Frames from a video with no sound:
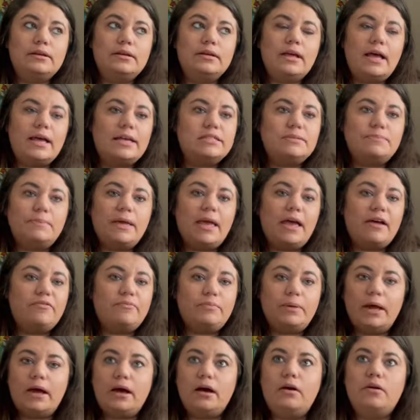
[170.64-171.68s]

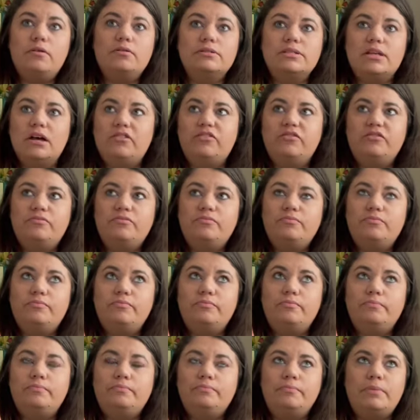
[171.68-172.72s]
SPFBO
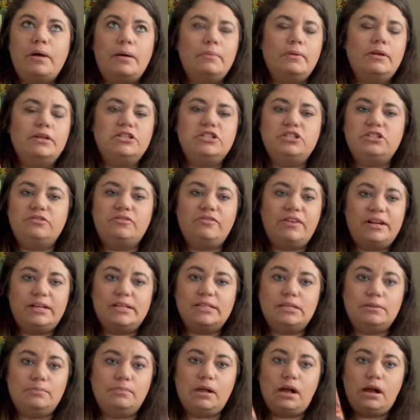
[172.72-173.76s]
self-published
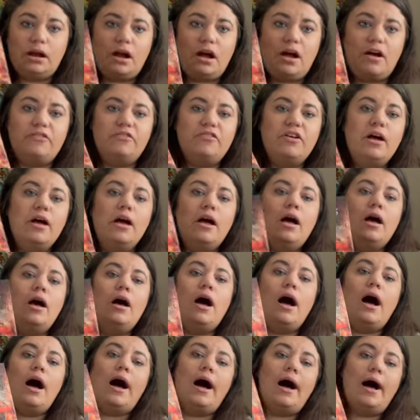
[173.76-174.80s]
fantasy blog off,
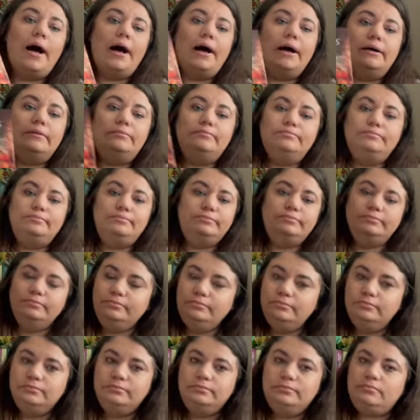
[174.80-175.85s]
so
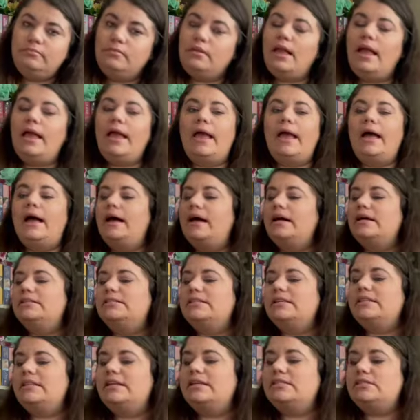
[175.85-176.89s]

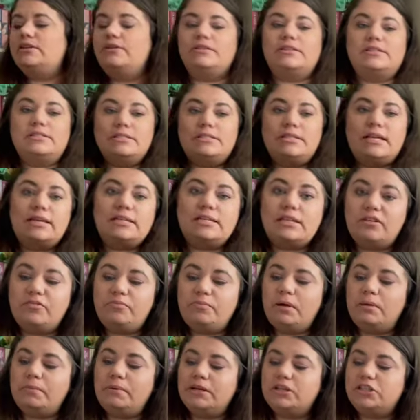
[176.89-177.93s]
this is a
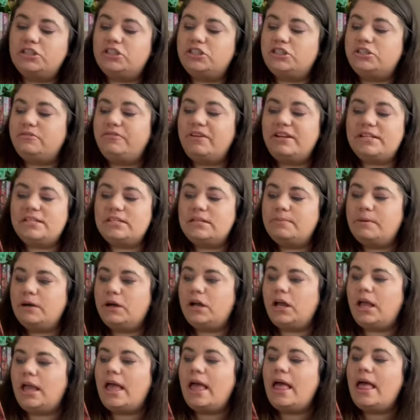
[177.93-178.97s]
self-published fantasy
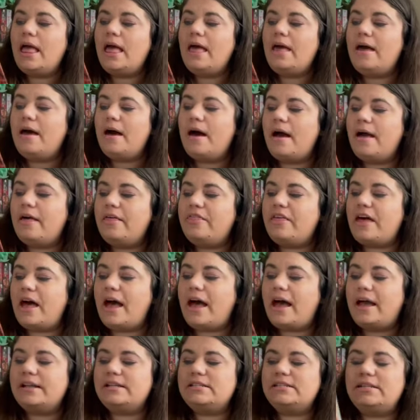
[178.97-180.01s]
book
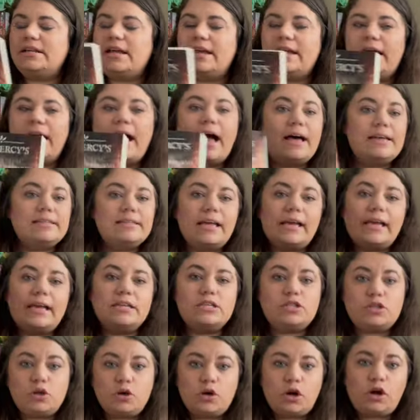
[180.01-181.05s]
that it has like
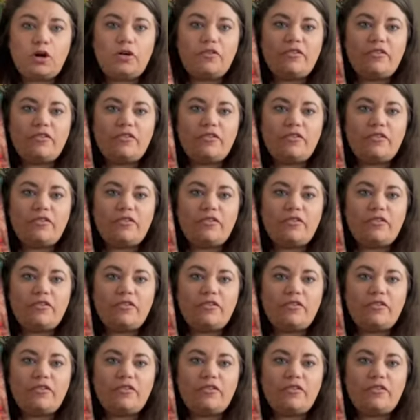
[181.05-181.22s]
historical